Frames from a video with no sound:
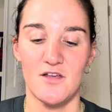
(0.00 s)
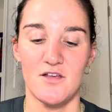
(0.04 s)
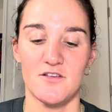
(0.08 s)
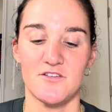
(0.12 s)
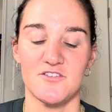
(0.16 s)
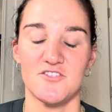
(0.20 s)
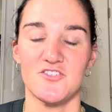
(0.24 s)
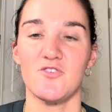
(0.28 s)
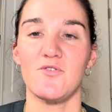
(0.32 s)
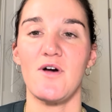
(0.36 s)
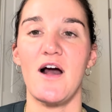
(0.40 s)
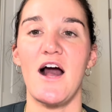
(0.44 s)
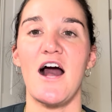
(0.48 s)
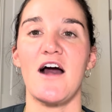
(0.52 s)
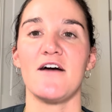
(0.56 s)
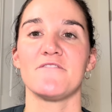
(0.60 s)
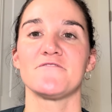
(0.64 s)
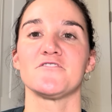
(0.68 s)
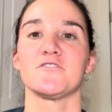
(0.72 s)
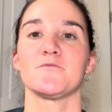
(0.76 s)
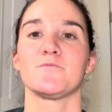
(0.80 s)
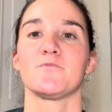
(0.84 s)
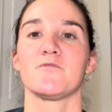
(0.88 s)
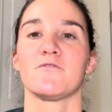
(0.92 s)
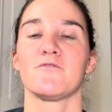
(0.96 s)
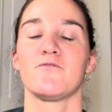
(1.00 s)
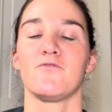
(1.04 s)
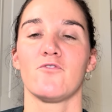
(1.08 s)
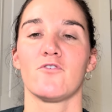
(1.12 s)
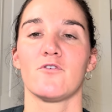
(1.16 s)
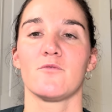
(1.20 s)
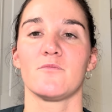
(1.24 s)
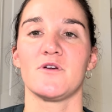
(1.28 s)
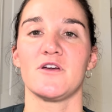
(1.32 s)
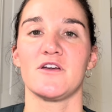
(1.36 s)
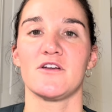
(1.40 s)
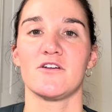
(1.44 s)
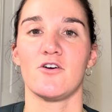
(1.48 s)
So after
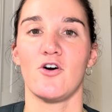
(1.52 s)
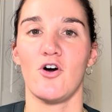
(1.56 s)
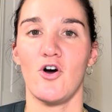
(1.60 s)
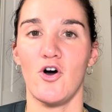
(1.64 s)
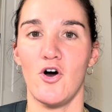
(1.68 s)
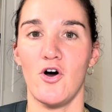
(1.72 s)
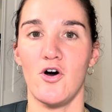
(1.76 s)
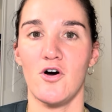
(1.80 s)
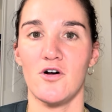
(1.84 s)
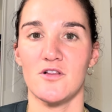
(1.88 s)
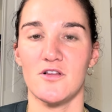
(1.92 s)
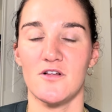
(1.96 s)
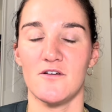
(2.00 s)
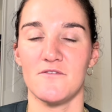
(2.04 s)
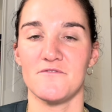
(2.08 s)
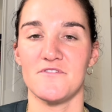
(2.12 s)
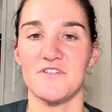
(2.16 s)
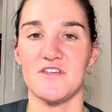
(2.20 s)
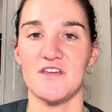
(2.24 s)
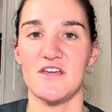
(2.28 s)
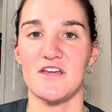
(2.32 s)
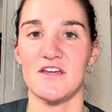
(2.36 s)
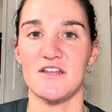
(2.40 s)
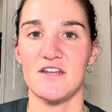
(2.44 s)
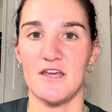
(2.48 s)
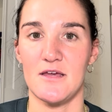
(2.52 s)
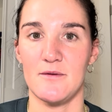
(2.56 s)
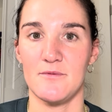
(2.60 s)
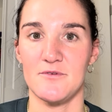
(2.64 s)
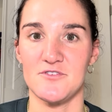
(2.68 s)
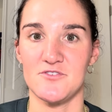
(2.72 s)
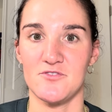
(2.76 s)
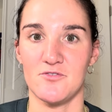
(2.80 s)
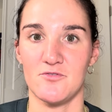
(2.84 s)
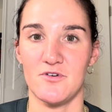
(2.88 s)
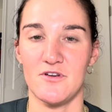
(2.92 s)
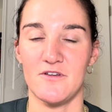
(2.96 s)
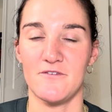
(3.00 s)
performing all of the
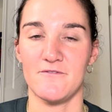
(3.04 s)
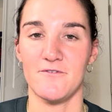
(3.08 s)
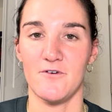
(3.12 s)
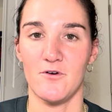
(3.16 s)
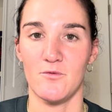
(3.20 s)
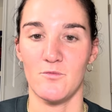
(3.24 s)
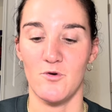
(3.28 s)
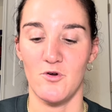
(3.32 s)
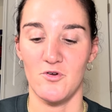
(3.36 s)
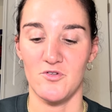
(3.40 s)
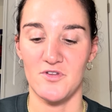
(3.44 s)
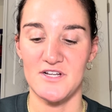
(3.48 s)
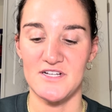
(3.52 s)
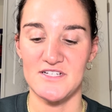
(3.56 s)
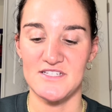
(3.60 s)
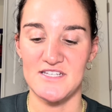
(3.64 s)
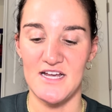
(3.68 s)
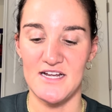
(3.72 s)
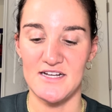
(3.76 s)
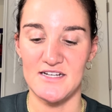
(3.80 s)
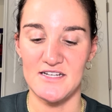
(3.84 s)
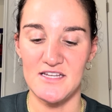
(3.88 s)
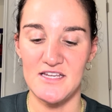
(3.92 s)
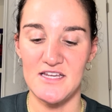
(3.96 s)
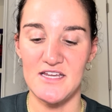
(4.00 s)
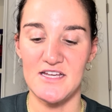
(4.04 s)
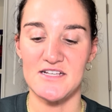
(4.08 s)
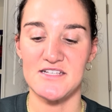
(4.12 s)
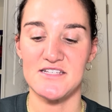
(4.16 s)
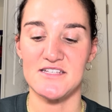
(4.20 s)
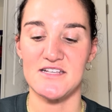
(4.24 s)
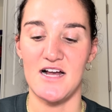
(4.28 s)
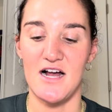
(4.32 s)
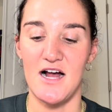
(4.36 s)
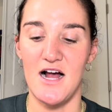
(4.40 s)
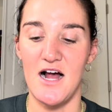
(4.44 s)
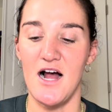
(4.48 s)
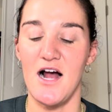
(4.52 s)
inhibitory foam rolling techniques,
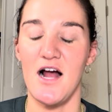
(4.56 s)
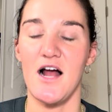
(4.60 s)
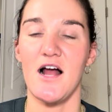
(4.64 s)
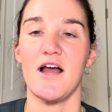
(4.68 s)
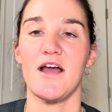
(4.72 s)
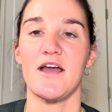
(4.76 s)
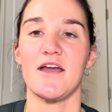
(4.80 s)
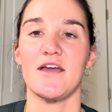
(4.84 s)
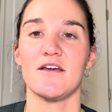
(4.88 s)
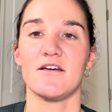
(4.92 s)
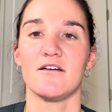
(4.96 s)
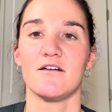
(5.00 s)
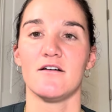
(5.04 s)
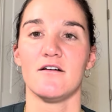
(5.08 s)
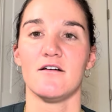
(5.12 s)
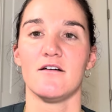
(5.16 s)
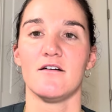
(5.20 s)
I